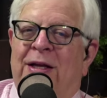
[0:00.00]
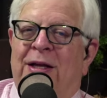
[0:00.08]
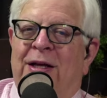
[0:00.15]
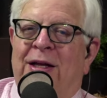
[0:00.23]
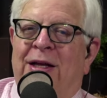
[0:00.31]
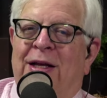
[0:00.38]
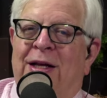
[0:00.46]

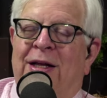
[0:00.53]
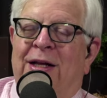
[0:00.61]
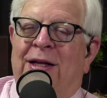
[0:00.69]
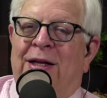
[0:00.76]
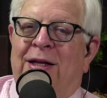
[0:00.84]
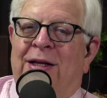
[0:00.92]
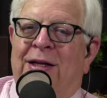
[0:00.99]

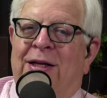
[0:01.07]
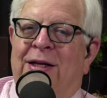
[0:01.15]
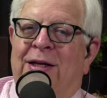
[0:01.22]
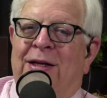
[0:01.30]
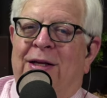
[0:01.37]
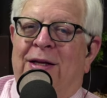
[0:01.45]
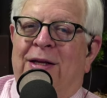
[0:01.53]

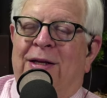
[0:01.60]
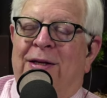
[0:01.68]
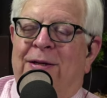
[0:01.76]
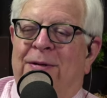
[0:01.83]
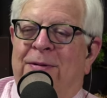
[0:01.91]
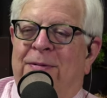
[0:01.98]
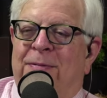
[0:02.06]

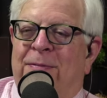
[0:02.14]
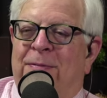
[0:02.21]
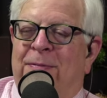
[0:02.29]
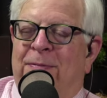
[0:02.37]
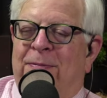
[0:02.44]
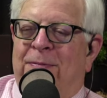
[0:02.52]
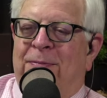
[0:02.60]

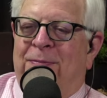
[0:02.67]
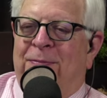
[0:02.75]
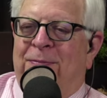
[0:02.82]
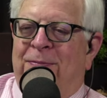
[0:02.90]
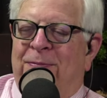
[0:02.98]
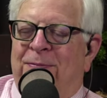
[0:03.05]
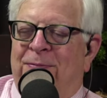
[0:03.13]

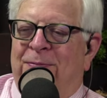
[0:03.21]
Nothing is said.